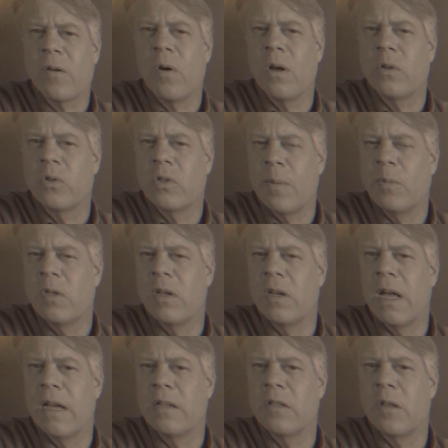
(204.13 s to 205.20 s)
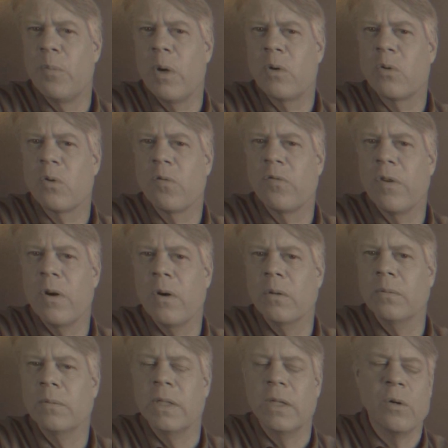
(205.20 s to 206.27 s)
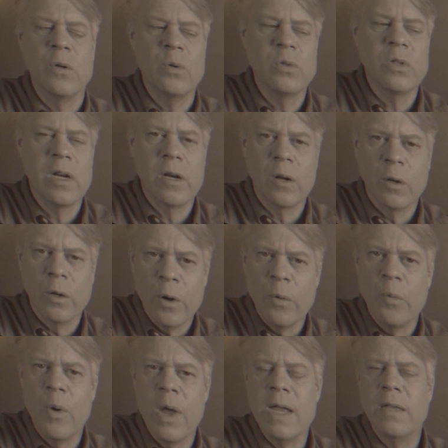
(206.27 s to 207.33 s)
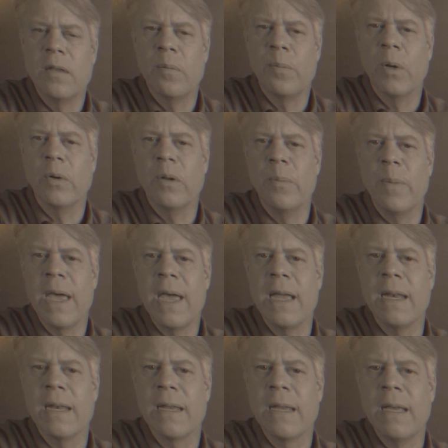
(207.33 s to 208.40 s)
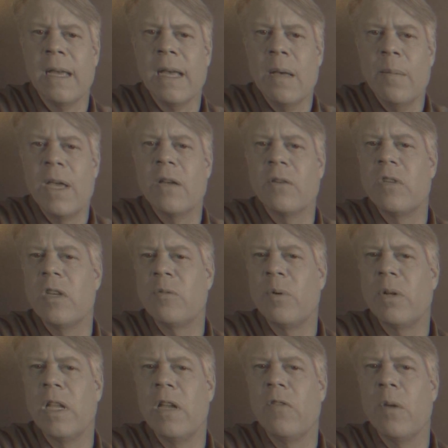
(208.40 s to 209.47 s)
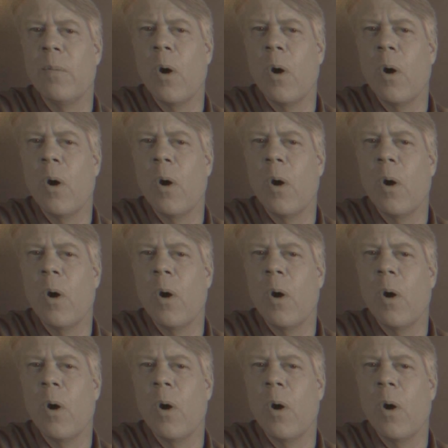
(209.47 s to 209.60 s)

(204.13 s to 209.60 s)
cross-subsidize the Picturephone, introduce it at a low rate to build demand, because this would leave them